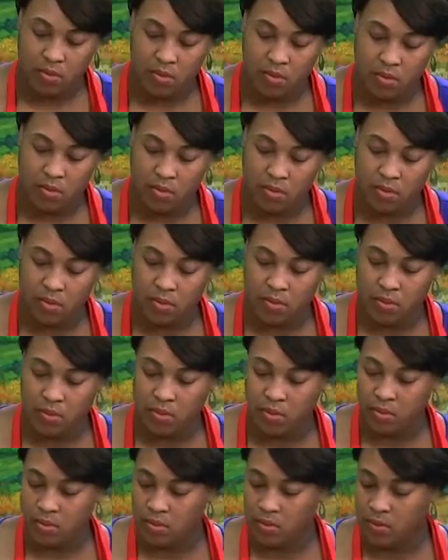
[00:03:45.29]

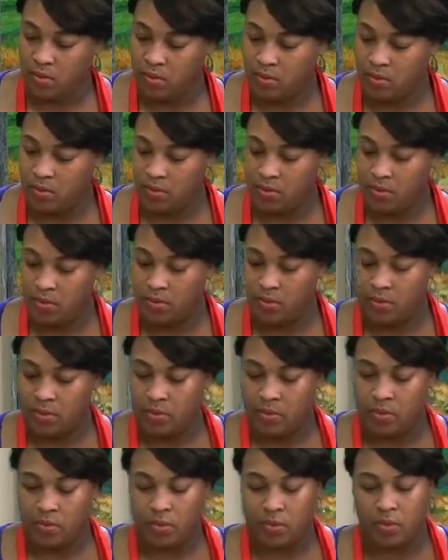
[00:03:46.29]

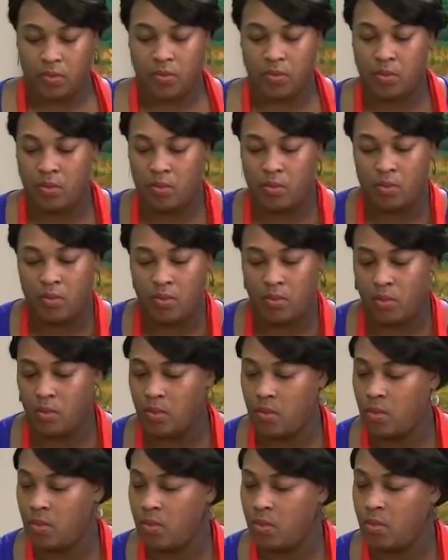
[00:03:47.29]

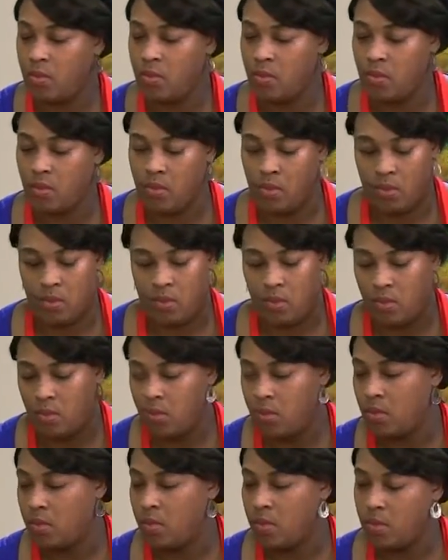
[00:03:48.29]

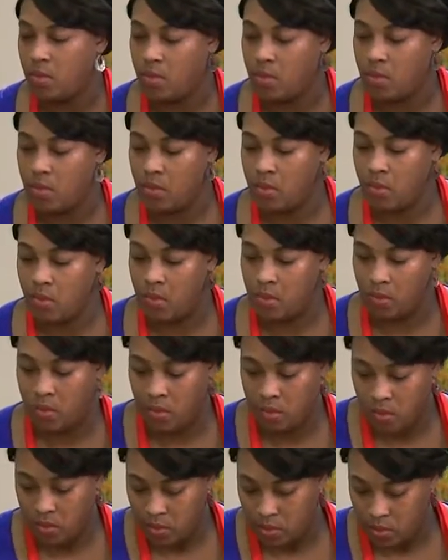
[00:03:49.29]

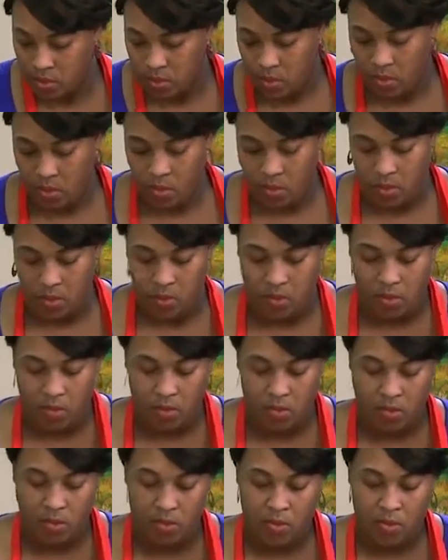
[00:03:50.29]
Nobody speaks.